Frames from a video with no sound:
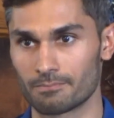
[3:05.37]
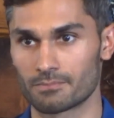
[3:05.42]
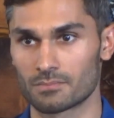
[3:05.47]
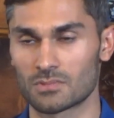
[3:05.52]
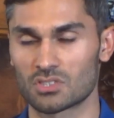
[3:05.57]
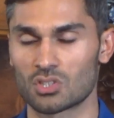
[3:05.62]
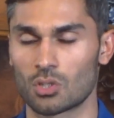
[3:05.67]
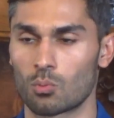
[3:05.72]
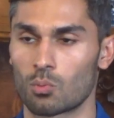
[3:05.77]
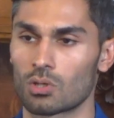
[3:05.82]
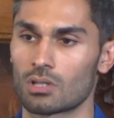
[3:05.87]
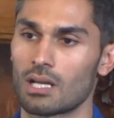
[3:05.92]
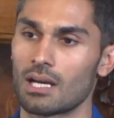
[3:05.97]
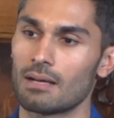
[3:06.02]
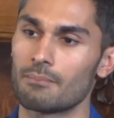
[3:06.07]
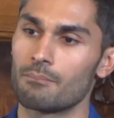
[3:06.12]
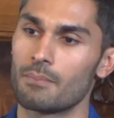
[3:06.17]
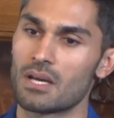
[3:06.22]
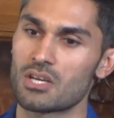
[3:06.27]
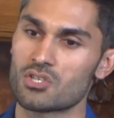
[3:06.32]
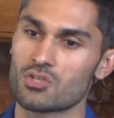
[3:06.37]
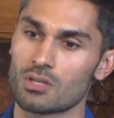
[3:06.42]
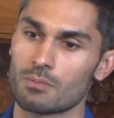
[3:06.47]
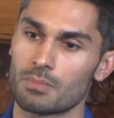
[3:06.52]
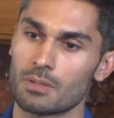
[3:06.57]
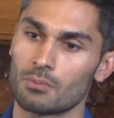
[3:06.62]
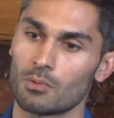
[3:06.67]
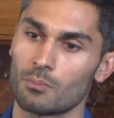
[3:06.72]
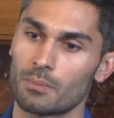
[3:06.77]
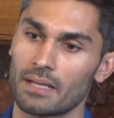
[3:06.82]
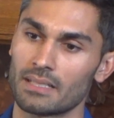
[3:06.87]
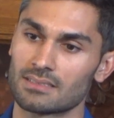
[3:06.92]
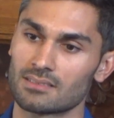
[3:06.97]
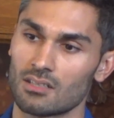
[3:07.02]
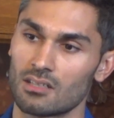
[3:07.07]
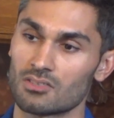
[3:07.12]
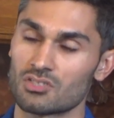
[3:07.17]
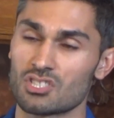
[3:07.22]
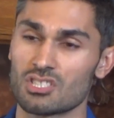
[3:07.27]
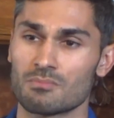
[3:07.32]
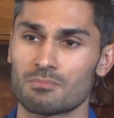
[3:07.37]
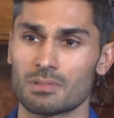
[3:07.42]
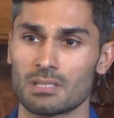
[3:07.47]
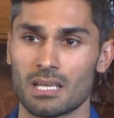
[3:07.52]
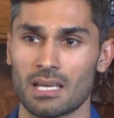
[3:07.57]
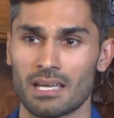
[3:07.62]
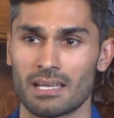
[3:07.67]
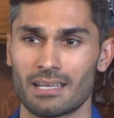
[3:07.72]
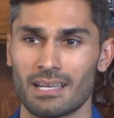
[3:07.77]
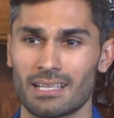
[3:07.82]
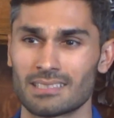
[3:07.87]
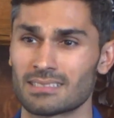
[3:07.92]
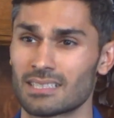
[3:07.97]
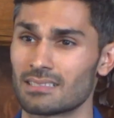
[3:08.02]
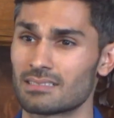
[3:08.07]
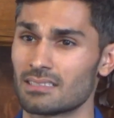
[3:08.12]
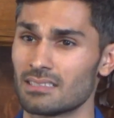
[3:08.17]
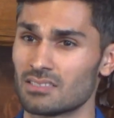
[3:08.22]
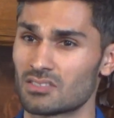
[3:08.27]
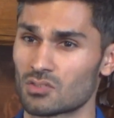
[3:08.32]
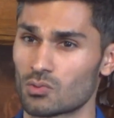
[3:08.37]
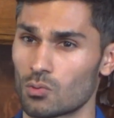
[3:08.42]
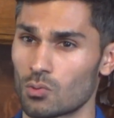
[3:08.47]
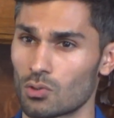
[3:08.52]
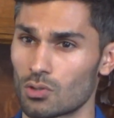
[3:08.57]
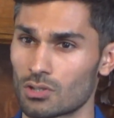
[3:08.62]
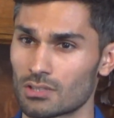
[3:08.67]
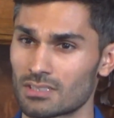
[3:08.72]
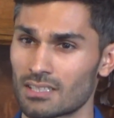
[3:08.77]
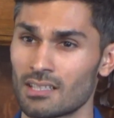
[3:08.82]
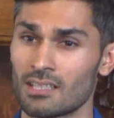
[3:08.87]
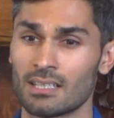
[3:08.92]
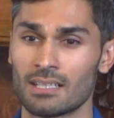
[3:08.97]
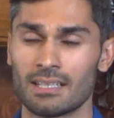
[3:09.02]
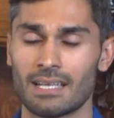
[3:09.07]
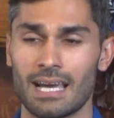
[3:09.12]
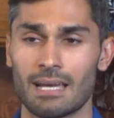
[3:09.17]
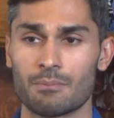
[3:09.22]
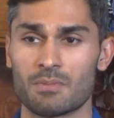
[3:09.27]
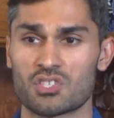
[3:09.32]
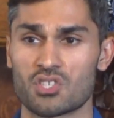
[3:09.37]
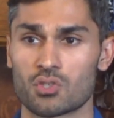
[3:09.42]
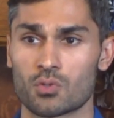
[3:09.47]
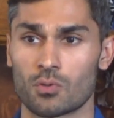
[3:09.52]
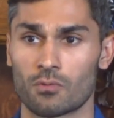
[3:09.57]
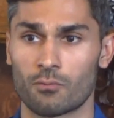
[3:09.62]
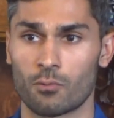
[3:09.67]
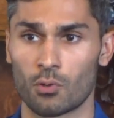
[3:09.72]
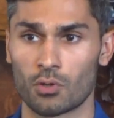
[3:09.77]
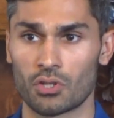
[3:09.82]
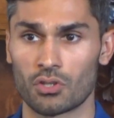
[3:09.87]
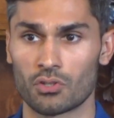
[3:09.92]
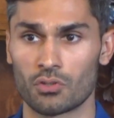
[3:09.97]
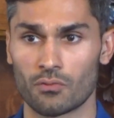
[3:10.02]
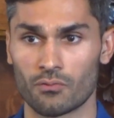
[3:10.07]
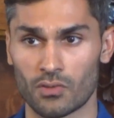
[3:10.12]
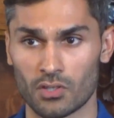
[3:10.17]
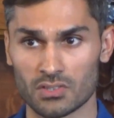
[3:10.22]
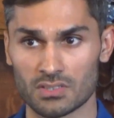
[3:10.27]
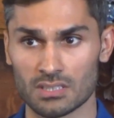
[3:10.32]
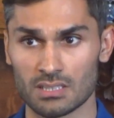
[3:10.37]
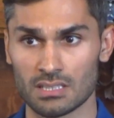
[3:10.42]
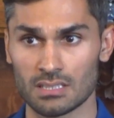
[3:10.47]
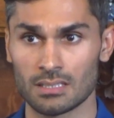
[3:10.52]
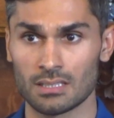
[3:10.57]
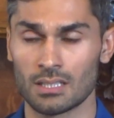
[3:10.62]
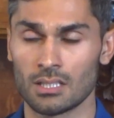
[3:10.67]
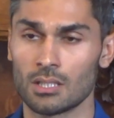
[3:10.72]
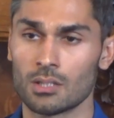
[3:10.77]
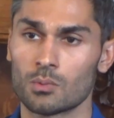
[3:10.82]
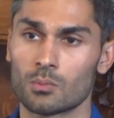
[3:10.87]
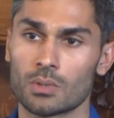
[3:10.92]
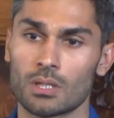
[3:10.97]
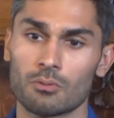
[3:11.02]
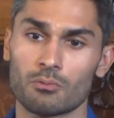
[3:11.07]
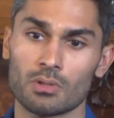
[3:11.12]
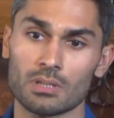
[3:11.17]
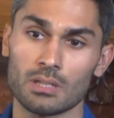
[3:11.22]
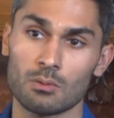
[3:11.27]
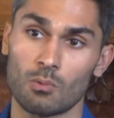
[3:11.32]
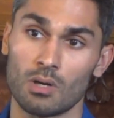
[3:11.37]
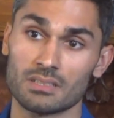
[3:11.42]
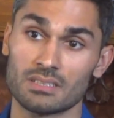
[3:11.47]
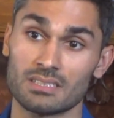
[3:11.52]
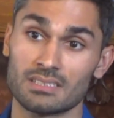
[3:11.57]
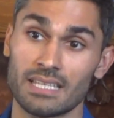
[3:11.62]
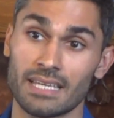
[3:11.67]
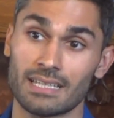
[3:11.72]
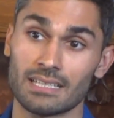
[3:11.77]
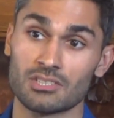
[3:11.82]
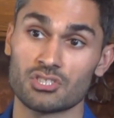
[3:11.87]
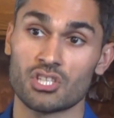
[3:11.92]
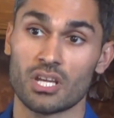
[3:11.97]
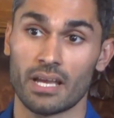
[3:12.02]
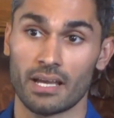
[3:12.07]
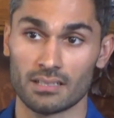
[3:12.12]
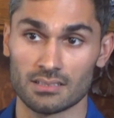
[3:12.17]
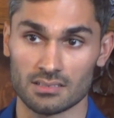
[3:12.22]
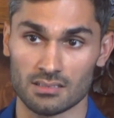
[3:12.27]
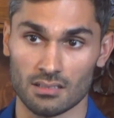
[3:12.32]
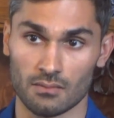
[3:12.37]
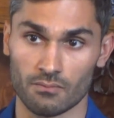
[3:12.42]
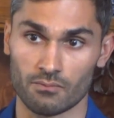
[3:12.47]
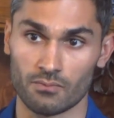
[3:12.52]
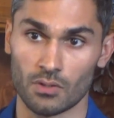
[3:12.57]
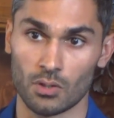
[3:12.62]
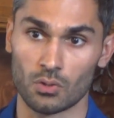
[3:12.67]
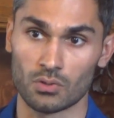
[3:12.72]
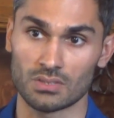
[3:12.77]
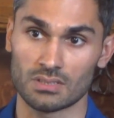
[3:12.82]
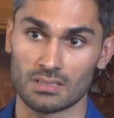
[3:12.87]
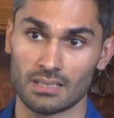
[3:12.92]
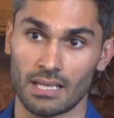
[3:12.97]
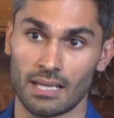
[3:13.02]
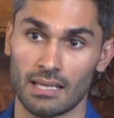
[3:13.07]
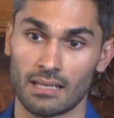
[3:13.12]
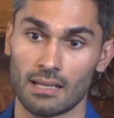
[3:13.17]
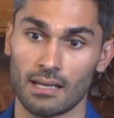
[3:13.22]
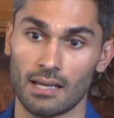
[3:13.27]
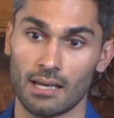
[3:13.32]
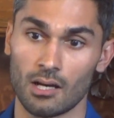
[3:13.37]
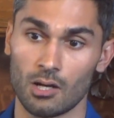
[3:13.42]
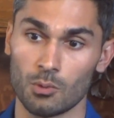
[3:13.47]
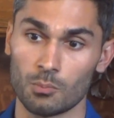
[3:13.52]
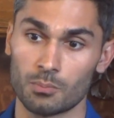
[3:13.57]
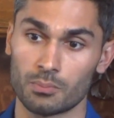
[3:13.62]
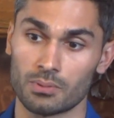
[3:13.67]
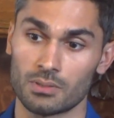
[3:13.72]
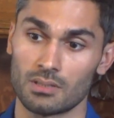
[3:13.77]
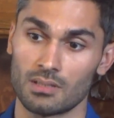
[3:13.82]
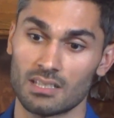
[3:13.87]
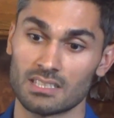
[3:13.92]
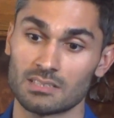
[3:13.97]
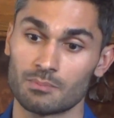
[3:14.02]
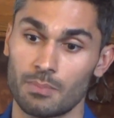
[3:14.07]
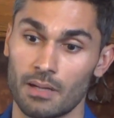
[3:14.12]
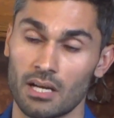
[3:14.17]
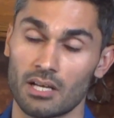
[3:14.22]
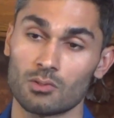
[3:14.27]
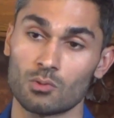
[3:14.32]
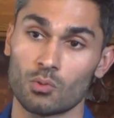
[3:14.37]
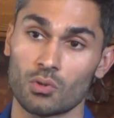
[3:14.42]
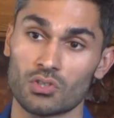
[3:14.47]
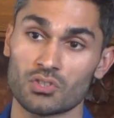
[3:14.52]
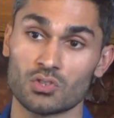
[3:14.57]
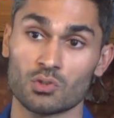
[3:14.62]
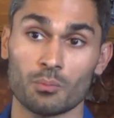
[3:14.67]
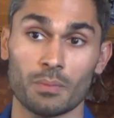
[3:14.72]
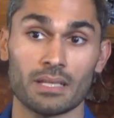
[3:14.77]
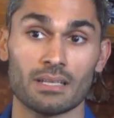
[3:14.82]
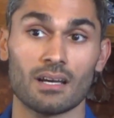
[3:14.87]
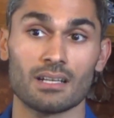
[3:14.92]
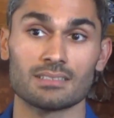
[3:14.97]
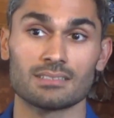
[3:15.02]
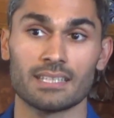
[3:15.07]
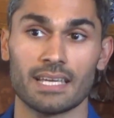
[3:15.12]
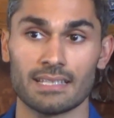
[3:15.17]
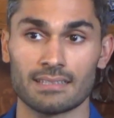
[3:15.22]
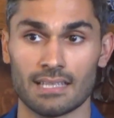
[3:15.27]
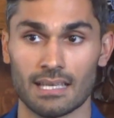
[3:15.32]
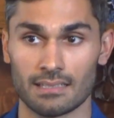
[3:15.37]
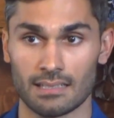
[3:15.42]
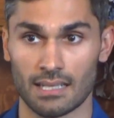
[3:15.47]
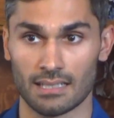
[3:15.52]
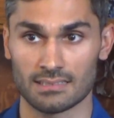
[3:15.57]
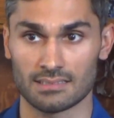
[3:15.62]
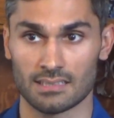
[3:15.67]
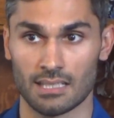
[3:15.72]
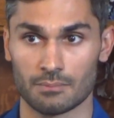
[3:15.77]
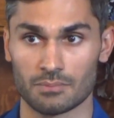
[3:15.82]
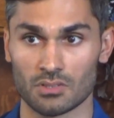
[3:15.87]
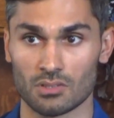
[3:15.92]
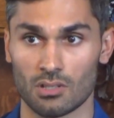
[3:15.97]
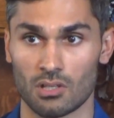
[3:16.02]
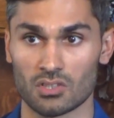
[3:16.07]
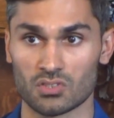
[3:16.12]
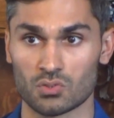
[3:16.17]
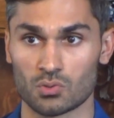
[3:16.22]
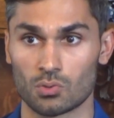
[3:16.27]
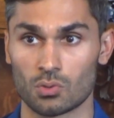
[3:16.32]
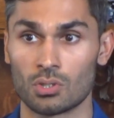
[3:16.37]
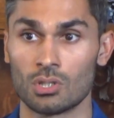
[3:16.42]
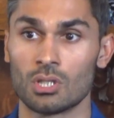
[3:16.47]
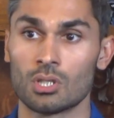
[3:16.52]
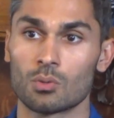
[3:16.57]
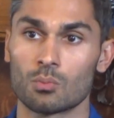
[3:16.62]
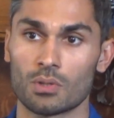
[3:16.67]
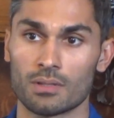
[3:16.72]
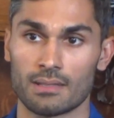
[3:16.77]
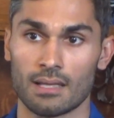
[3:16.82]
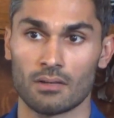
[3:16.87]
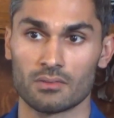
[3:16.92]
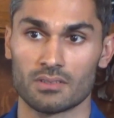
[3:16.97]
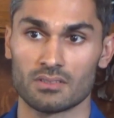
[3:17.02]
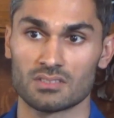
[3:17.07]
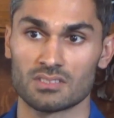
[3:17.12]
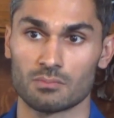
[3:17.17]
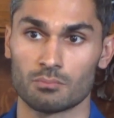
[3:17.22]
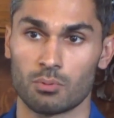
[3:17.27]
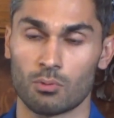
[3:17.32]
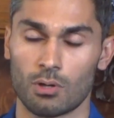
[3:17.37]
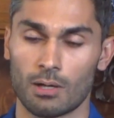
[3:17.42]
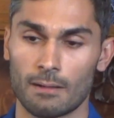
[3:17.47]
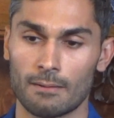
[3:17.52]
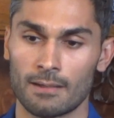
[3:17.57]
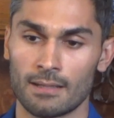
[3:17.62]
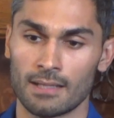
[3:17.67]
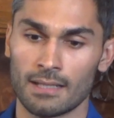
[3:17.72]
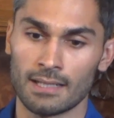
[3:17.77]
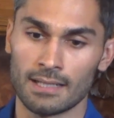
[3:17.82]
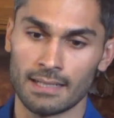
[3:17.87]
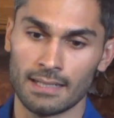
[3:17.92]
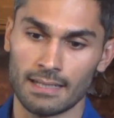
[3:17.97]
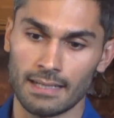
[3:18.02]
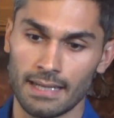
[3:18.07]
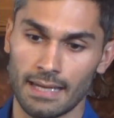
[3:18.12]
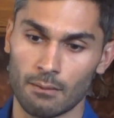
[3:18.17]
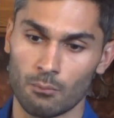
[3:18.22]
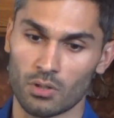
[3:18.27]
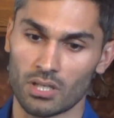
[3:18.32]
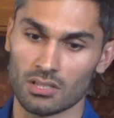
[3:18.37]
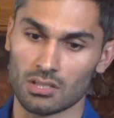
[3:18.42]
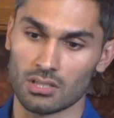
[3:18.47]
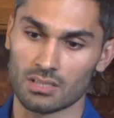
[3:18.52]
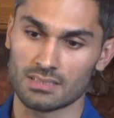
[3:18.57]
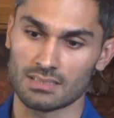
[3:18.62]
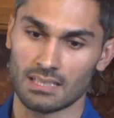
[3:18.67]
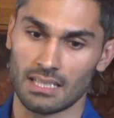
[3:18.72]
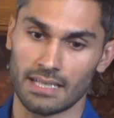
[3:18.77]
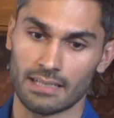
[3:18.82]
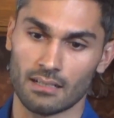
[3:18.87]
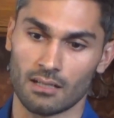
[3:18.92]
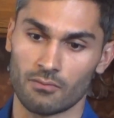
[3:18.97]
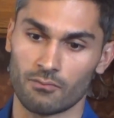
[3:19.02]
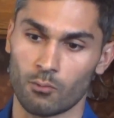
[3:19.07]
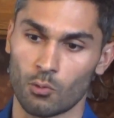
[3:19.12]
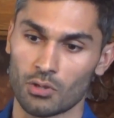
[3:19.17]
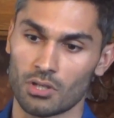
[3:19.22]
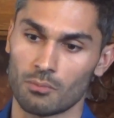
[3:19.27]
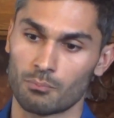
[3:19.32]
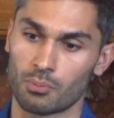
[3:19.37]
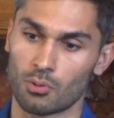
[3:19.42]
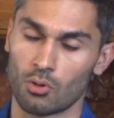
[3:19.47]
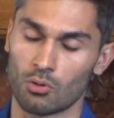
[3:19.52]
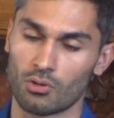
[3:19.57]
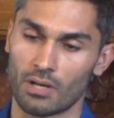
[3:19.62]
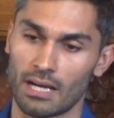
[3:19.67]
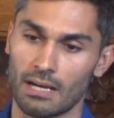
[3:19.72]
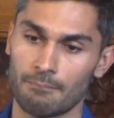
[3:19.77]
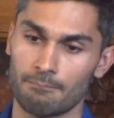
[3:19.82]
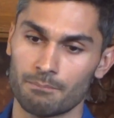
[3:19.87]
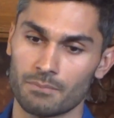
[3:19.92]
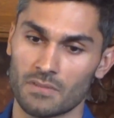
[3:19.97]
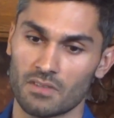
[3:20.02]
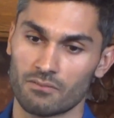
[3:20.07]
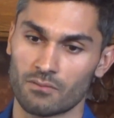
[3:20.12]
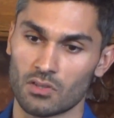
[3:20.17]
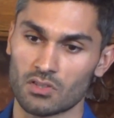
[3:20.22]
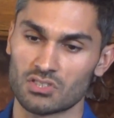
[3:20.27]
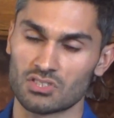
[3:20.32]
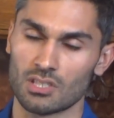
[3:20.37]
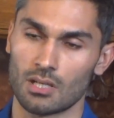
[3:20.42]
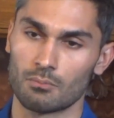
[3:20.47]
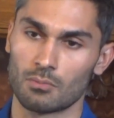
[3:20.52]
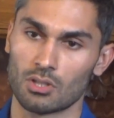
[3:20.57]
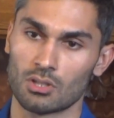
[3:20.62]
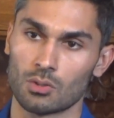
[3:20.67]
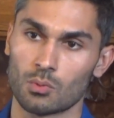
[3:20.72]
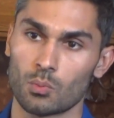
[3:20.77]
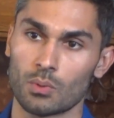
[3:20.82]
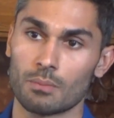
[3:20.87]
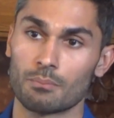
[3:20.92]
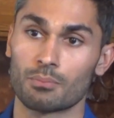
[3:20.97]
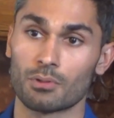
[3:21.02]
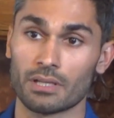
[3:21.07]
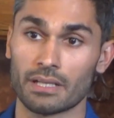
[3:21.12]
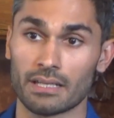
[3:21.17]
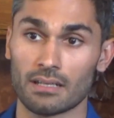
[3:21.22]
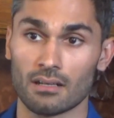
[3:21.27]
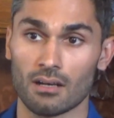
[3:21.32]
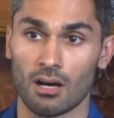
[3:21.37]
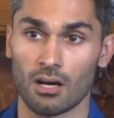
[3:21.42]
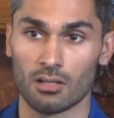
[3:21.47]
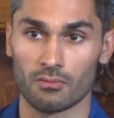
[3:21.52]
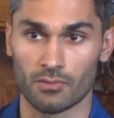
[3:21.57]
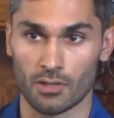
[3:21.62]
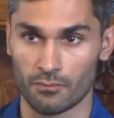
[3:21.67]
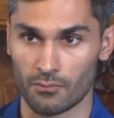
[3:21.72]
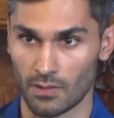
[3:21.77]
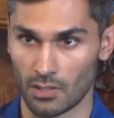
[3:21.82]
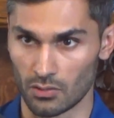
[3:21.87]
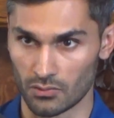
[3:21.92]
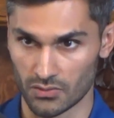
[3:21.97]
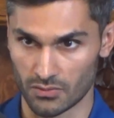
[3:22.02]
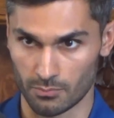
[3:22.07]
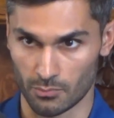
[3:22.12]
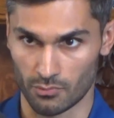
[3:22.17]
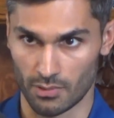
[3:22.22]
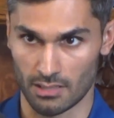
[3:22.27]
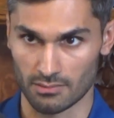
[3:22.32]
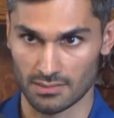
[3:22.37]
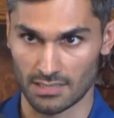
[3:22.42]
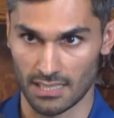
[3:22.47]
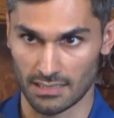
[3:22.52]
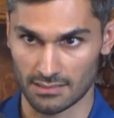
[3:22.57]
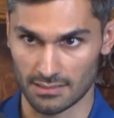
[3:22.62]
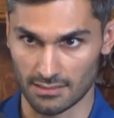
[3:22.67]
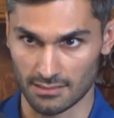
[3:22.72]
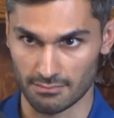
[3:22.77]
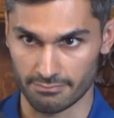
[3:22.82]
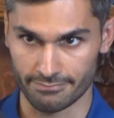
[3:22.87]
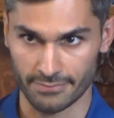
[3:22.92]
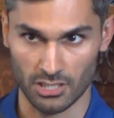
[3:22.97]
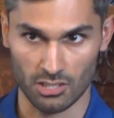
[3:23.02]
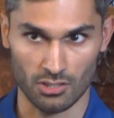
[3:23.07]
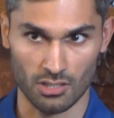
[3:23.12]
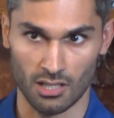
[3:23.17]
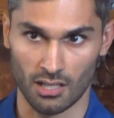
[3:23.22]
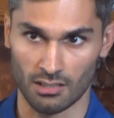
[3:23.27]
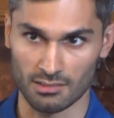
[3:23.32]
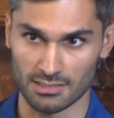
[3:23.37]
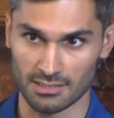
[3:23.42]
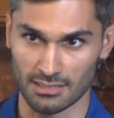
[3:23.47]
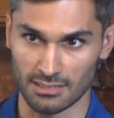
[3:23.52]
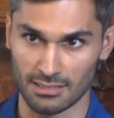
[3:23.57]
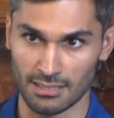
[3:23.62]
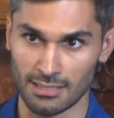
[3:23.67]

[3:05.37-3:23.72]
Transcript: So we're not measuring people based on GPA, SAT scores, admission to a 4-year university. We really want to take a chance on folks and help aspiring lawyers who may not take that next step to law school without the support. And what it looks like, our 4-year program, the first summer, we bring all of our fellows from around Texas here to Austin.